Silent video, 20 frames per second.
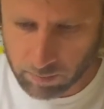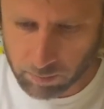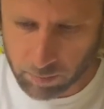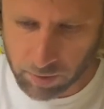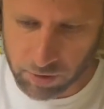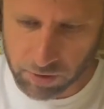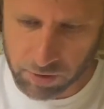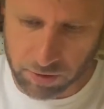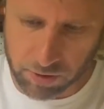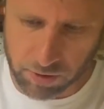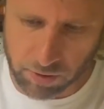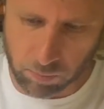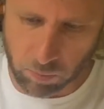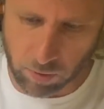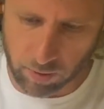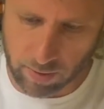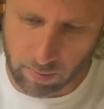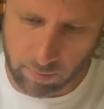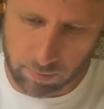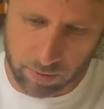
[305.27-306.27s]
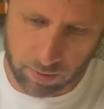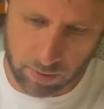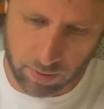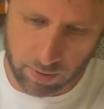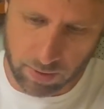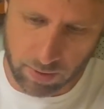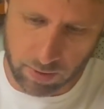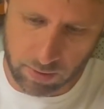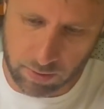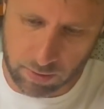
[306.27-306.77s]
but this is just what comes in the
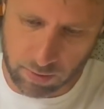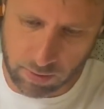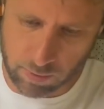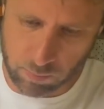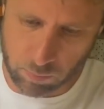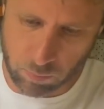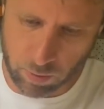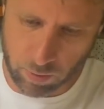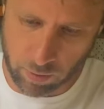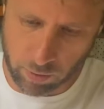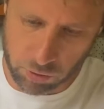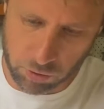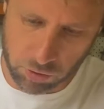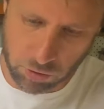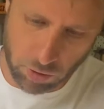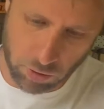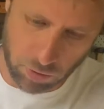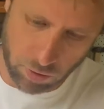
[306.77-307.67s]
kit, so this is what I'm going to show